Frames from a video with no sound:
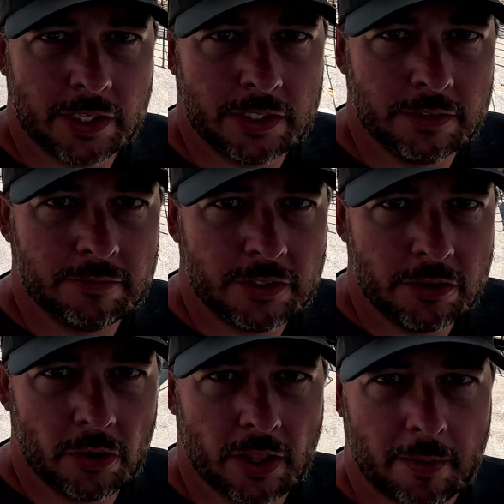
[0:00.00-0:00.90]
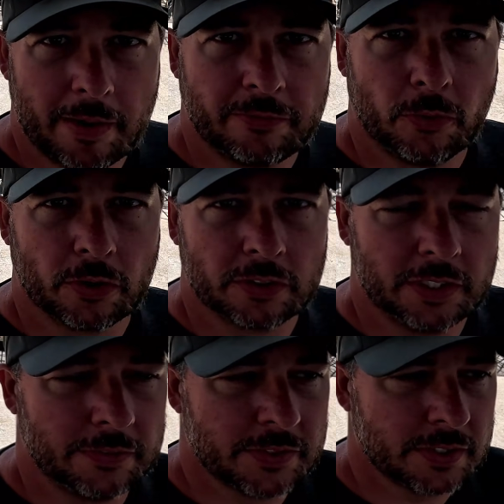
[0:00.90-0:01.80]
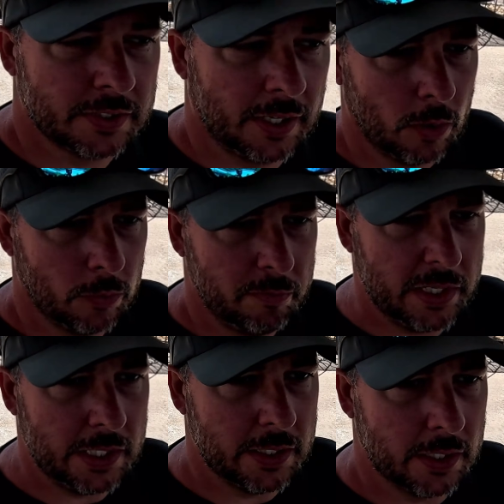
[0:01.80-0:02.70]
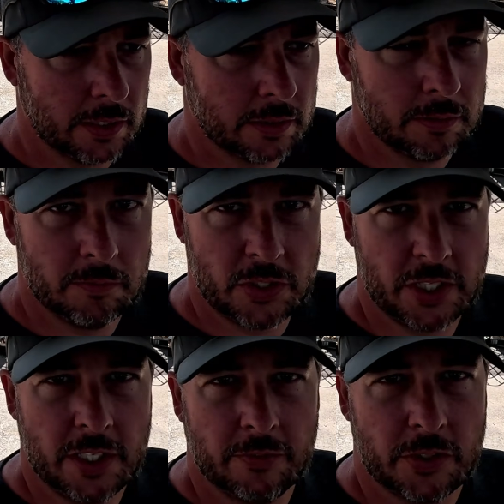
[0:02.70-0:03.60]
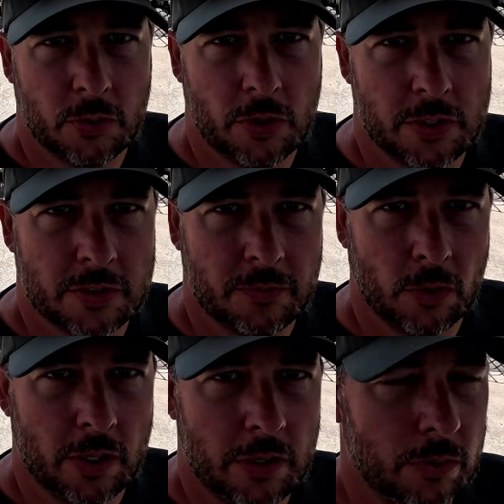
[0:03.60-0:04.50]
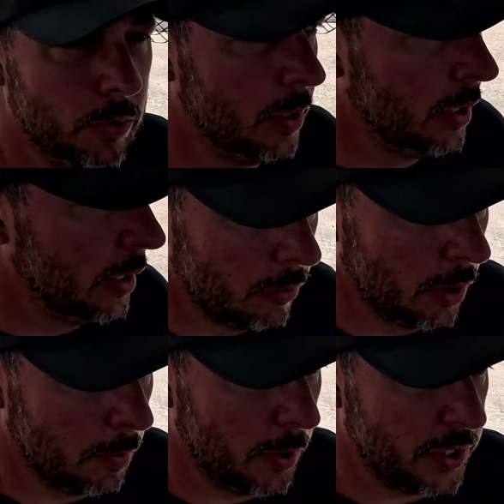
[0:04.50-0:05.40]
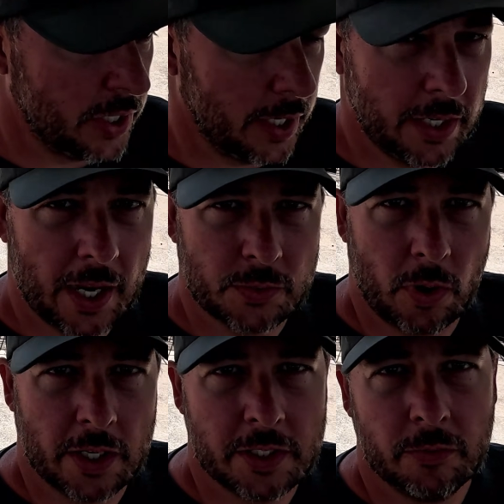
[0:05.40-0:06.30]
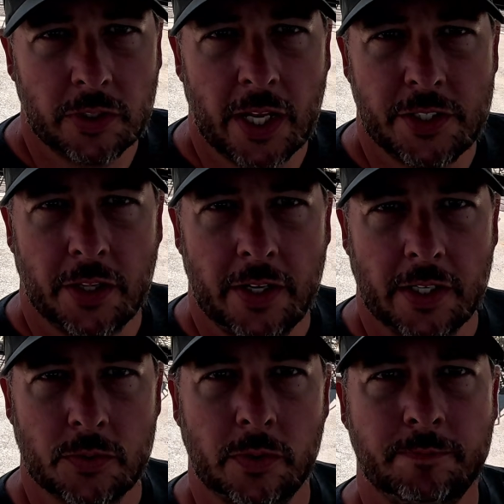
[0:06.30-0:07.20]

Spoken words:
and you know a lot about forklifts, what would be the machine of choice for you. Really appreciate you guys watching, and we'll catch you on the next one.